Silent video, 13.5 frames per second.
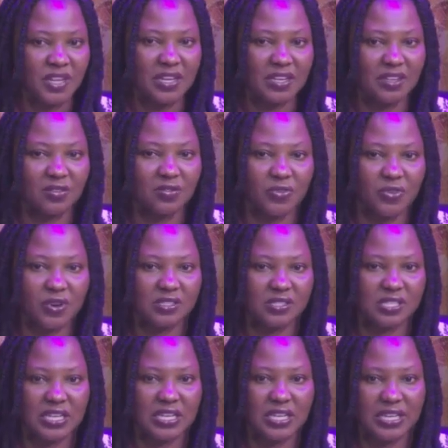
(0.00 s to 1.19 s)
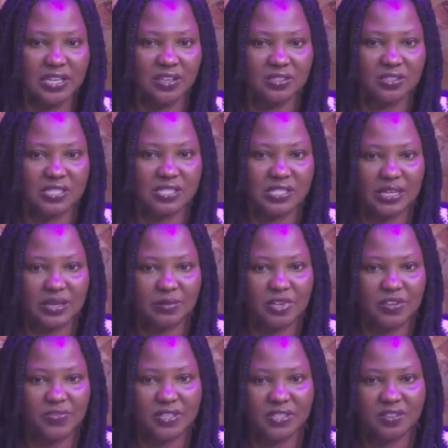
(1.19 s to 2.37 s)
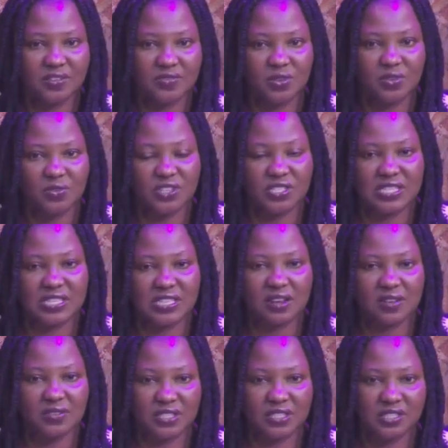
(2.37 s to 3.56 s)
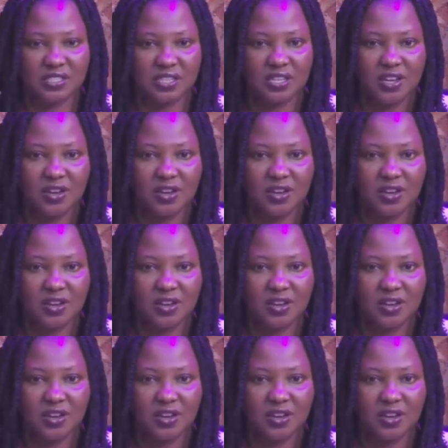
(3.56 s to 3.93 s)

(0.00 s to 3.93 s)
At a conference in Lagos, team Effective University Governance,